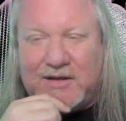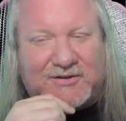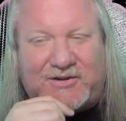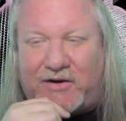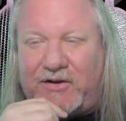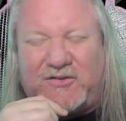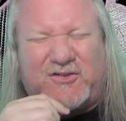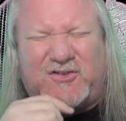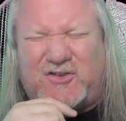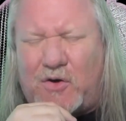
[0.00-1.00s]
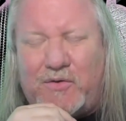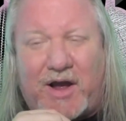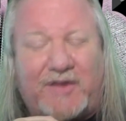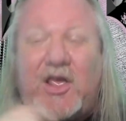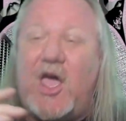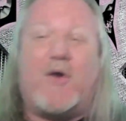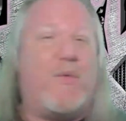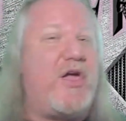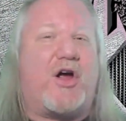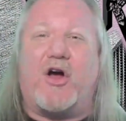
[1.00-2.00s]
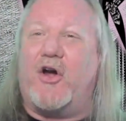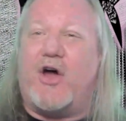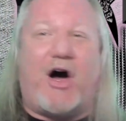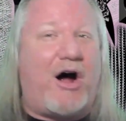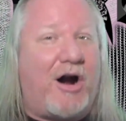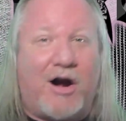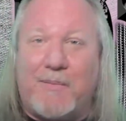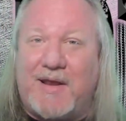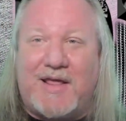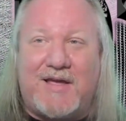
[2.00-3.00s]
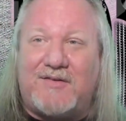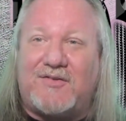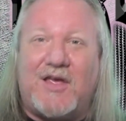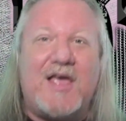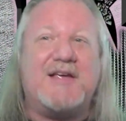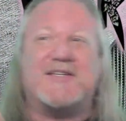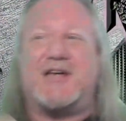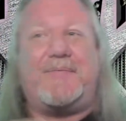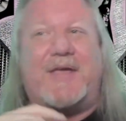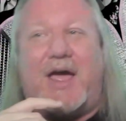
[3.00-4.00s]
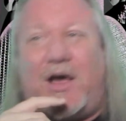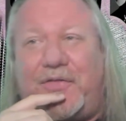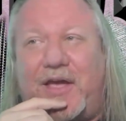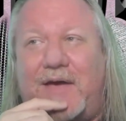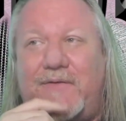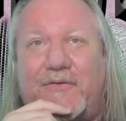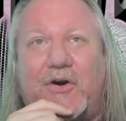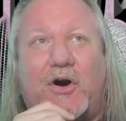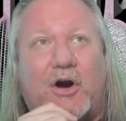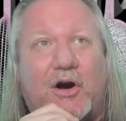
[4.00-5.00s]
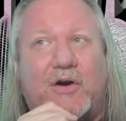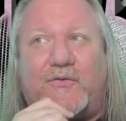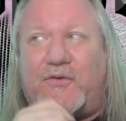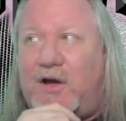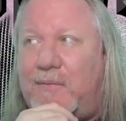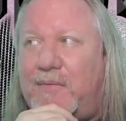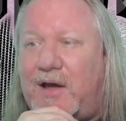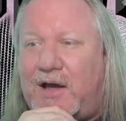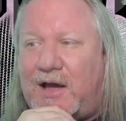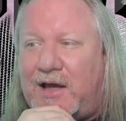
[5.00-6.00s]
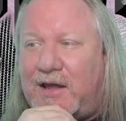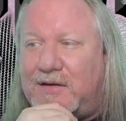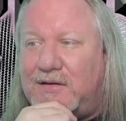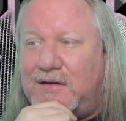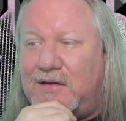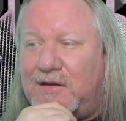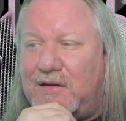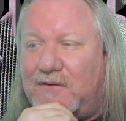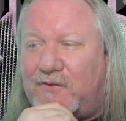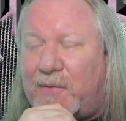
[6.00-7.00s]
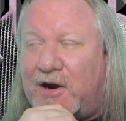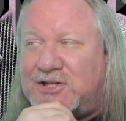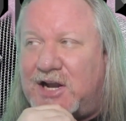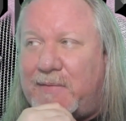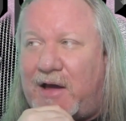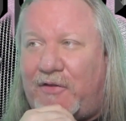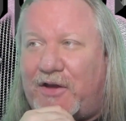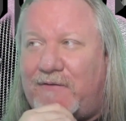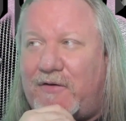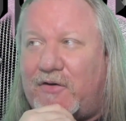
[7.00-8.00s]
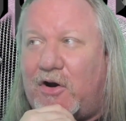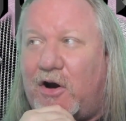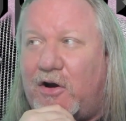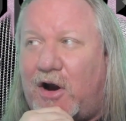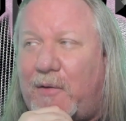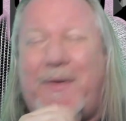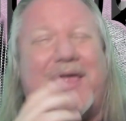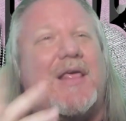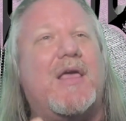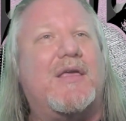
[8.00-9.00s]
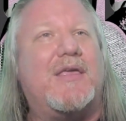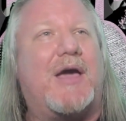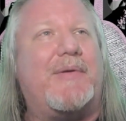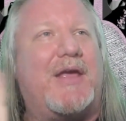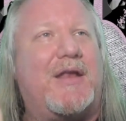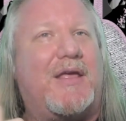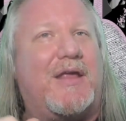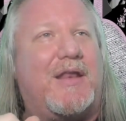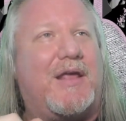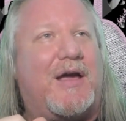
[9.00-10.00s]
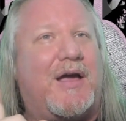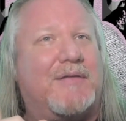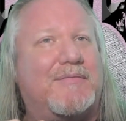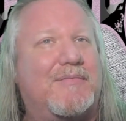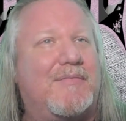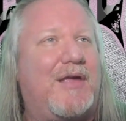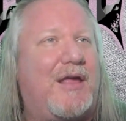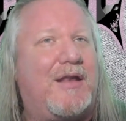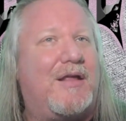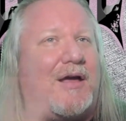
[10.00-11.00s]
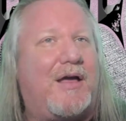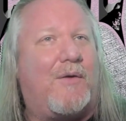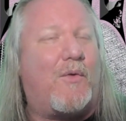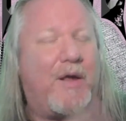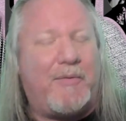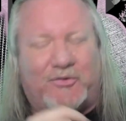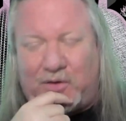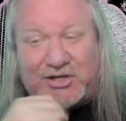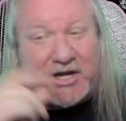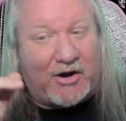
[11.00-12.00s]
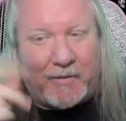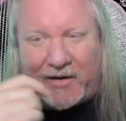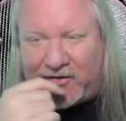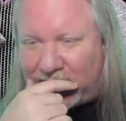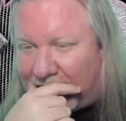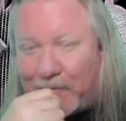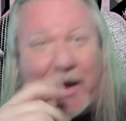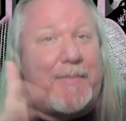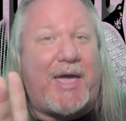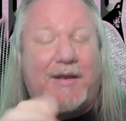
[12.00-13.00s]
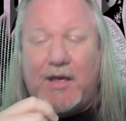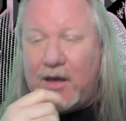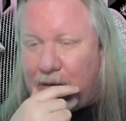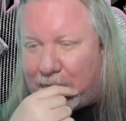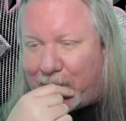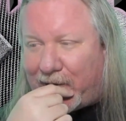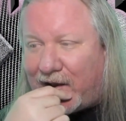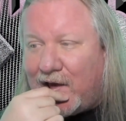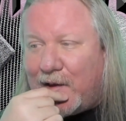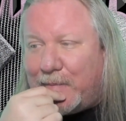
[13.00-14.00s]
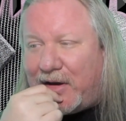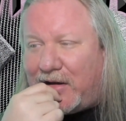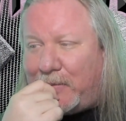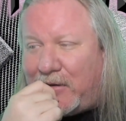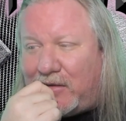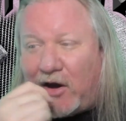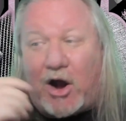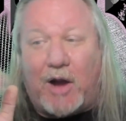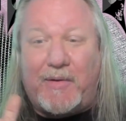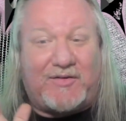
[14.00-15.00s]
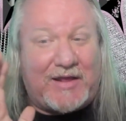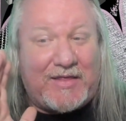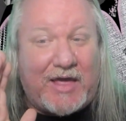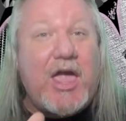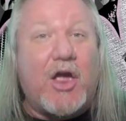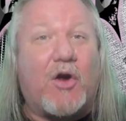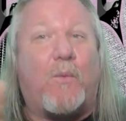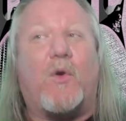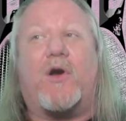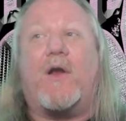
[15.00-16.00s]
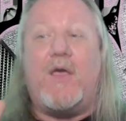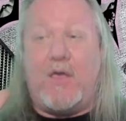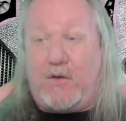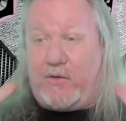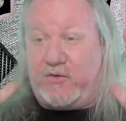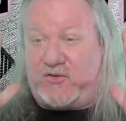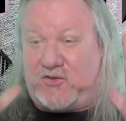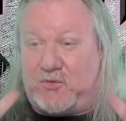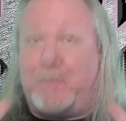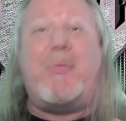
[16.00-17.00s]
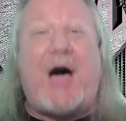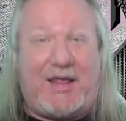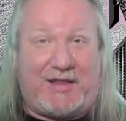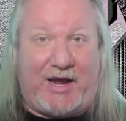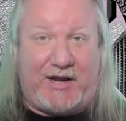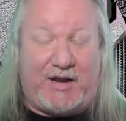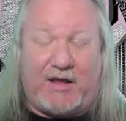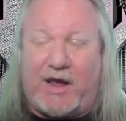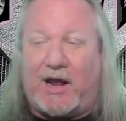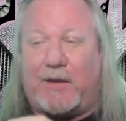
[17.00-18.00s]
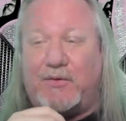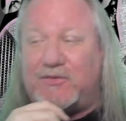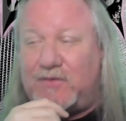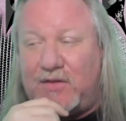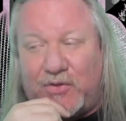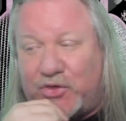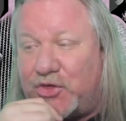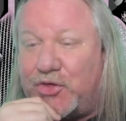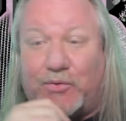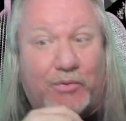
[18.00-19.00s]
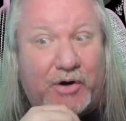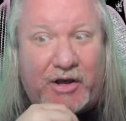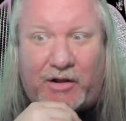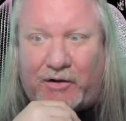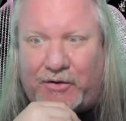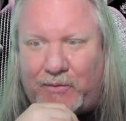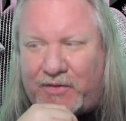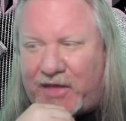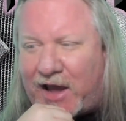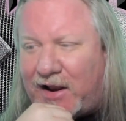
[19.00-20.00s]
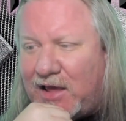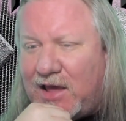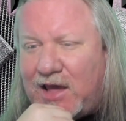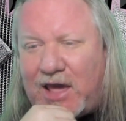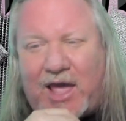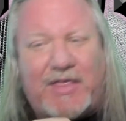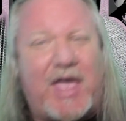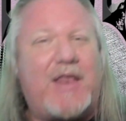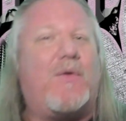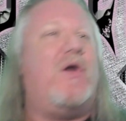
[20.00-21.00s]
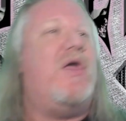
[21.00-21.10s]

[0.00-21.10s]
sounded so nice. We heard harmonies, something I don't think I've ever heard from uh, from Arch Enemy. I don't think I've ever heard. Har- oh wait, yeah, we did in uh, in uh, a War I Must Win. She had harmonies in there. My bad, my bad. But I mean, the harmonies in here were spotlighted, and I was thrilled with that. And then